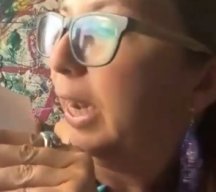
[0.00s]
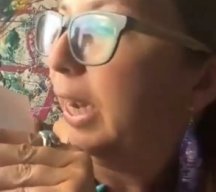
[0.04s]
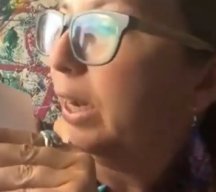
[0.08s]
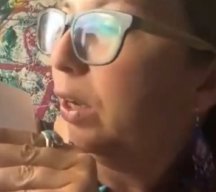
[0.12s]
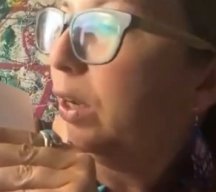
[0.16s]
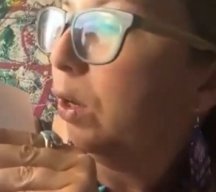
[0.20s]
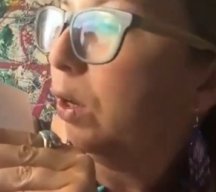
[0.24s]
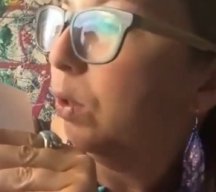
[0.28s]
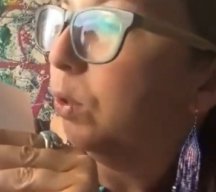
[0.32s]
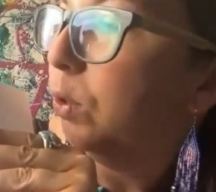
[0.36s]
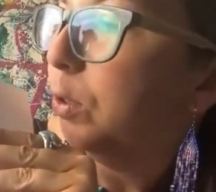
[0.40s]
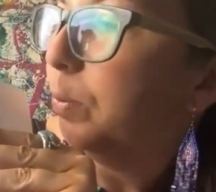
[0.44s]
It
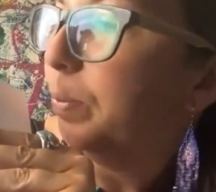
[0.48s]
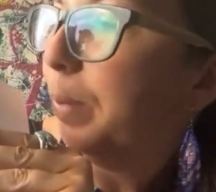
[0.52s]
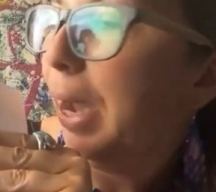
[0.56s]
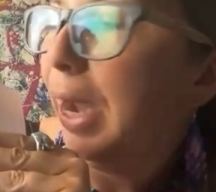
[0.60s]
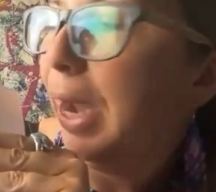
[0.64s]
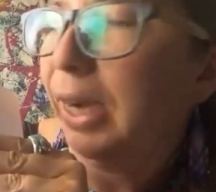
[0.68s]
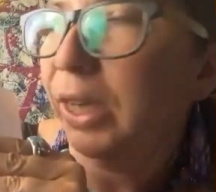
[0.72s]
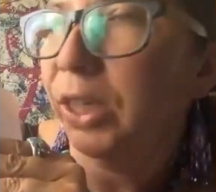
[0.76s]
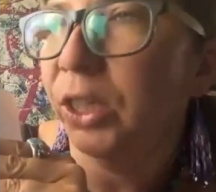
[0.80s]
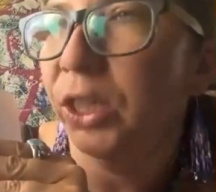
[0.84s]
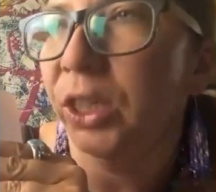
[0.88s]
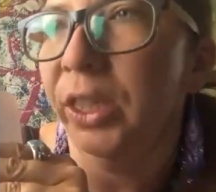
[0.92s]
goes
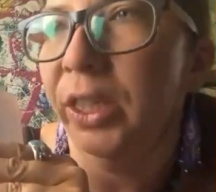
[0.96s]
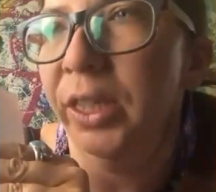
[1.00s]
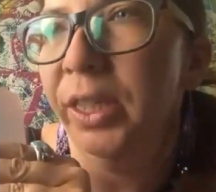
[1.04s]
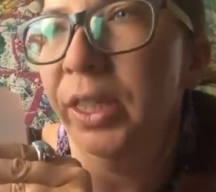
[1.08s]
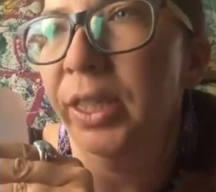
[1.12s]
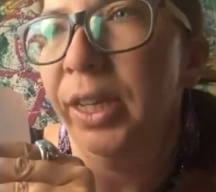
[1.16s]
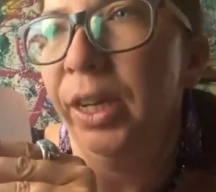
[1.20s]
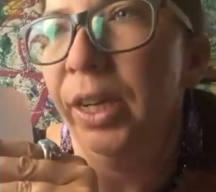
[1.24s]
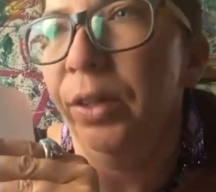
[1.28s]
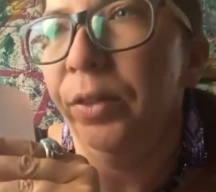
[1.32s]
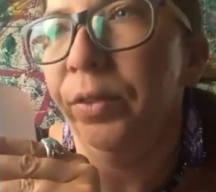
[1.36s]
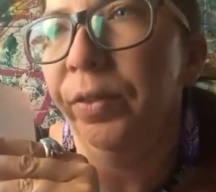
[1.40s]
back to the
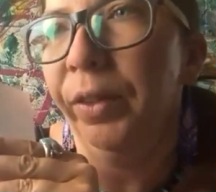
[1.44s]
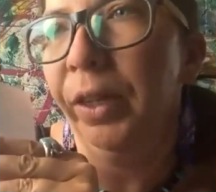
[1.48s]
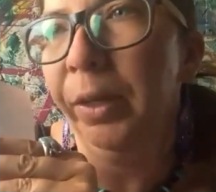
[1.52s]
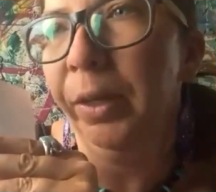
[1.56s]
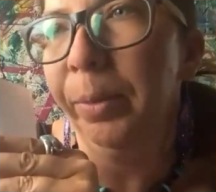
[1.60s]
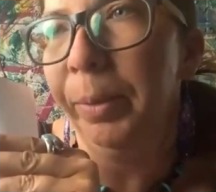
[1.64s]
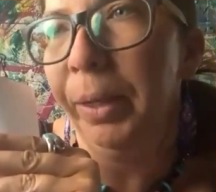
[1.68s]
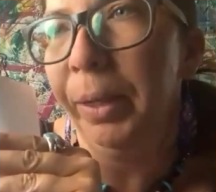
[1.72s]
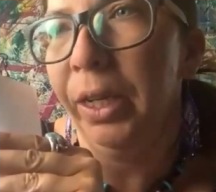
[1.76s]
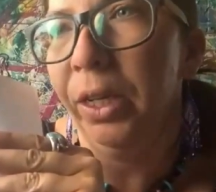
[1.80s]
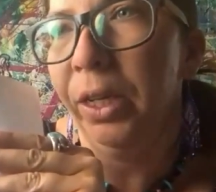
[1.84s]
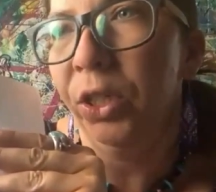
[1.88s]

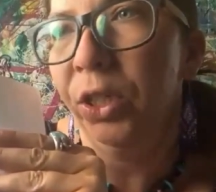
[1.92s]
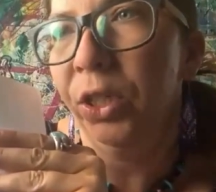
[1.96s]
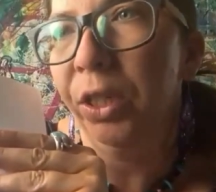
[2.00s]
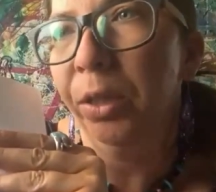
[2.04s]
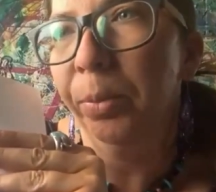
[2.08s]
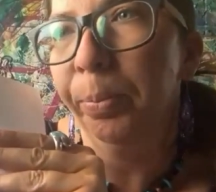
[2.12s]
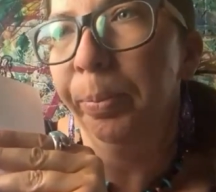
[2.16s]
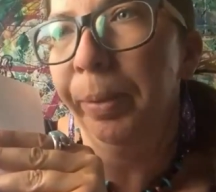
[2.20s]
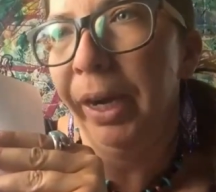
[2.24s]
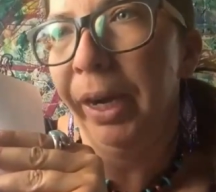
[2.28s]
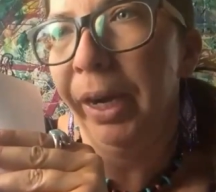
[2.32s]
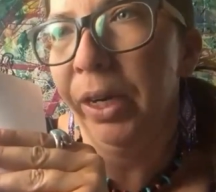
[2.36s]
self-image,
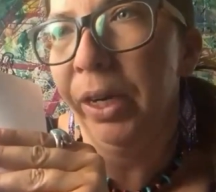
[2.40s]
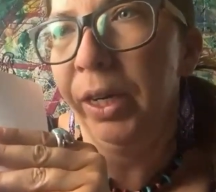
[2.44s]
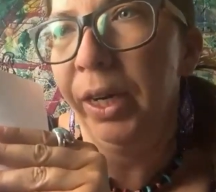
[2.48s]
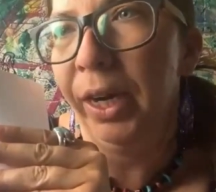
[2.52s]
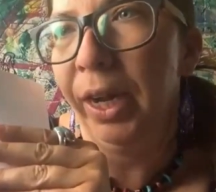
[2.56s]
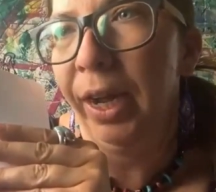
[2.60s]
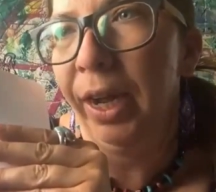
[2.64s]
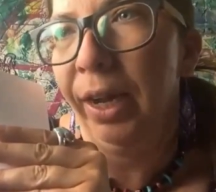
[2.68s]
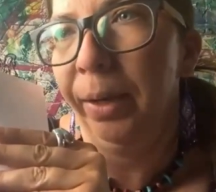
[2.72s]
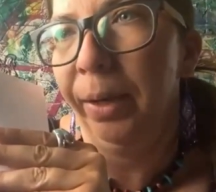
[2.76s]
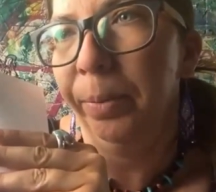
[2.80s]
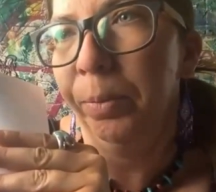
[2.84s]
the
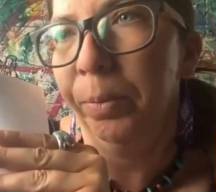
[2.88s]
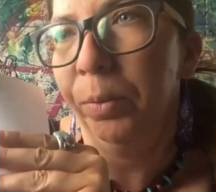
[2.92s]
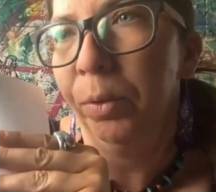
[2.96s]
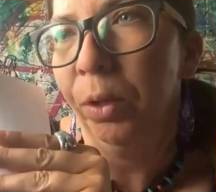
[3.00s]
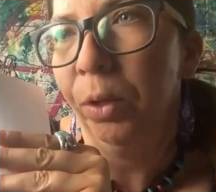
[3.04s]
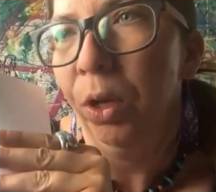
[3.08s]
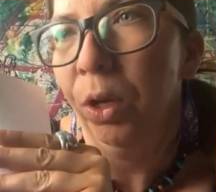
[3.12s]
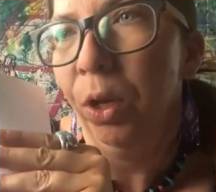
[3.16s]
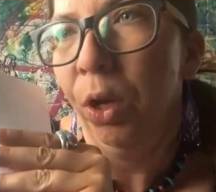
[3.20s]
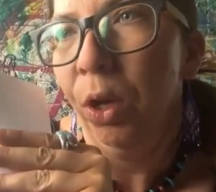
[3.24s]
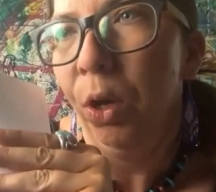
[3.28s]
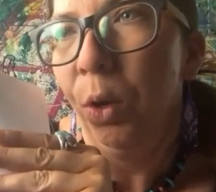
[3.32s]
paradigm,
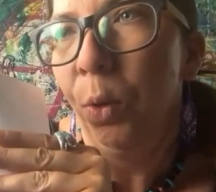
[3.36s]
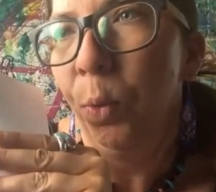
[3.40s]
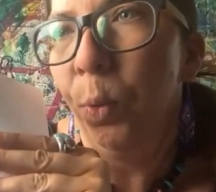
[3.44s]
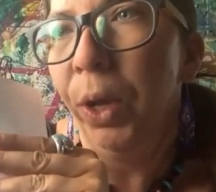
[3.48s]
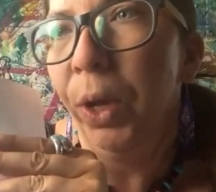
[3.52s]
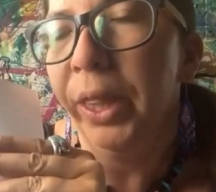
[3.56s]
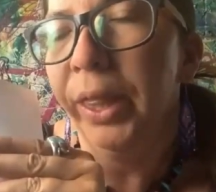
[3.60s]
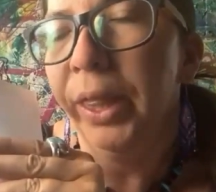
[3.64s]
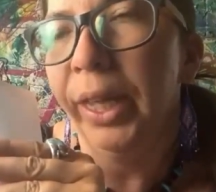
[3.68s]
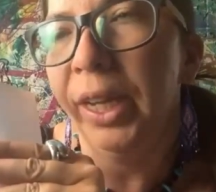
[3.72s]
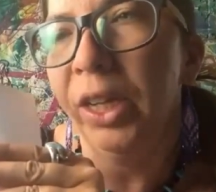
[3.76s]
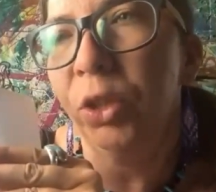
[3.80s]

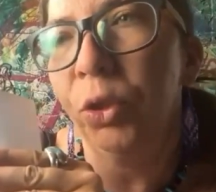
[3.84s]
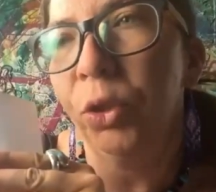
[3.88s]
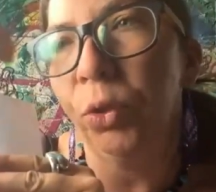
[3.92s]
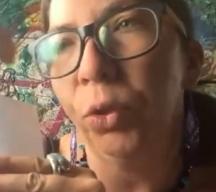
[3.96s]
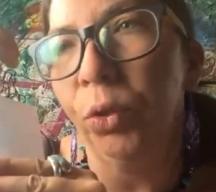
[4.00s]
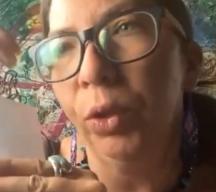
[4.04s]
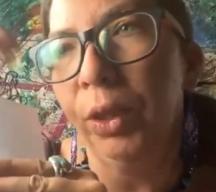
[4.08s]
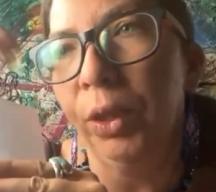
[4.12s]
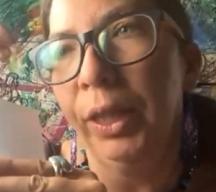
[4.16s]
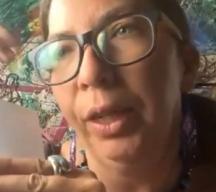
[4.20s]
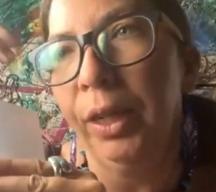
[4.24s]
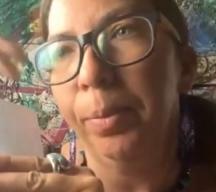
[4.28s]
what they
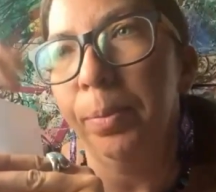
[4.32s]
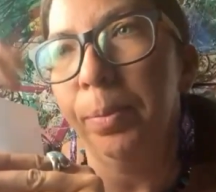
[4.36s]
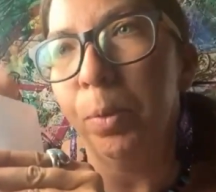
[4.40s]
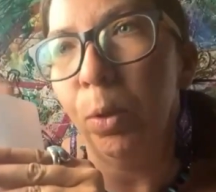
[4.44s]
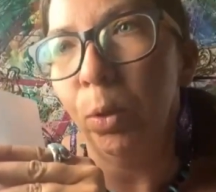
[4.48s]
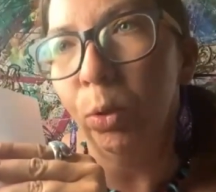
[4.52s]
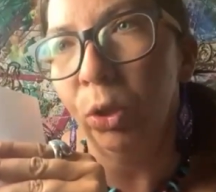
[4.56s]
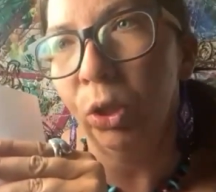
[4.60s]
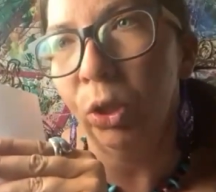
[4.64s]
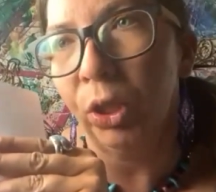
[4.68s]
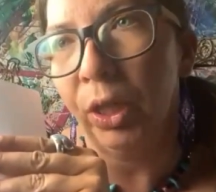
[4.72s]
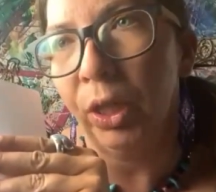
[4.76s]
truly
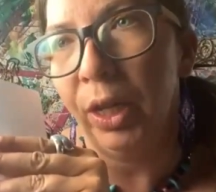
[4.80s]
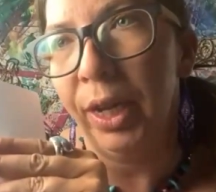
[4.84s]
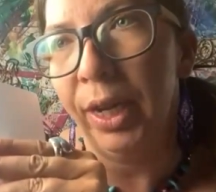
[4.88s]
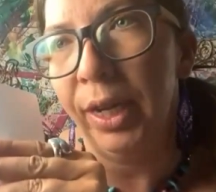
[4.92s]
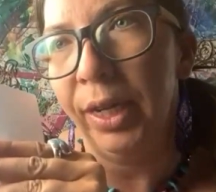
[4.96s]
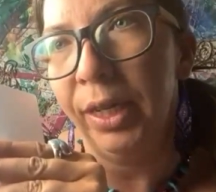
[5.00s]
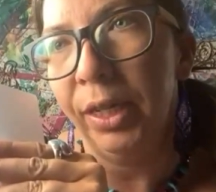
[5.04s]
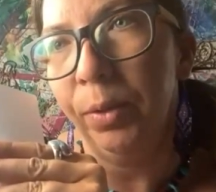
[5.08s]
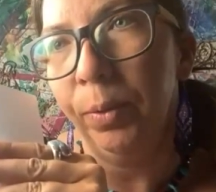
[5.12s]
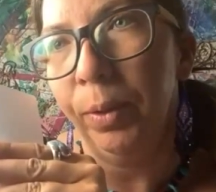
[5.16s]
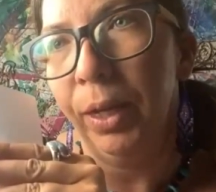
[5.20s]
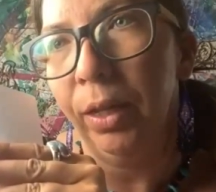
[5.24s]

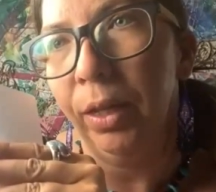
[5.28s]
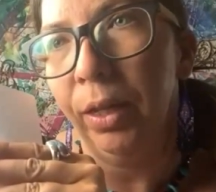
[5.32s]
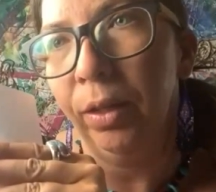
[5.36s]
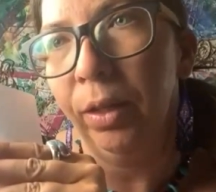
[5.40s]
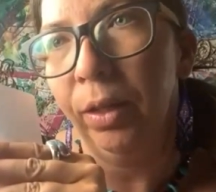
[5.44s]
emotionalize with.